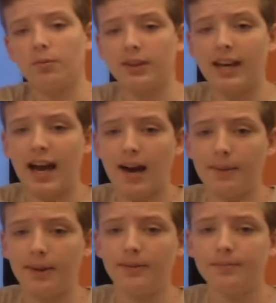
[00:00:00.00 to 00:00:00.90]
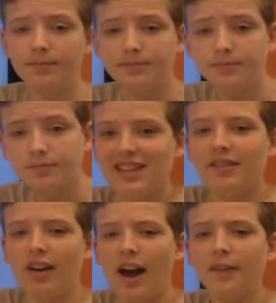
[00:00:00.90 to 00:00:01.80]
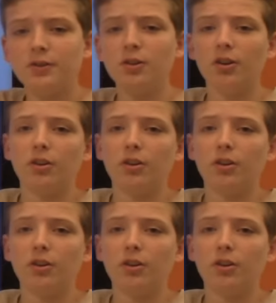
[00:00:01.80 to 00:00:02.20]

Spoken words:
with the habit. After